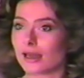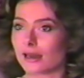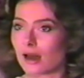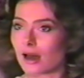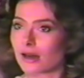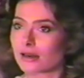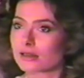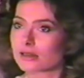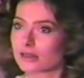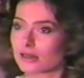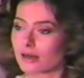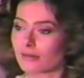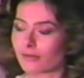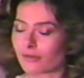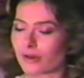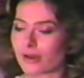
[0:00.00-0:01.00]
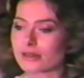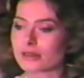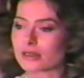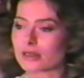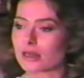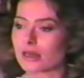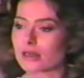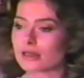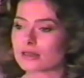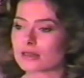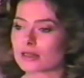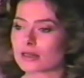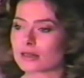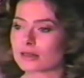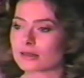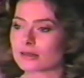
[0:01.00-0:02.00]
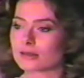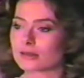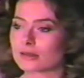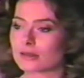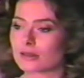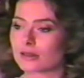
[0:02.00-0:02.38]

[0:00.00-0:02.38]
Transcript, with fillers: and honest and upfront, and uh,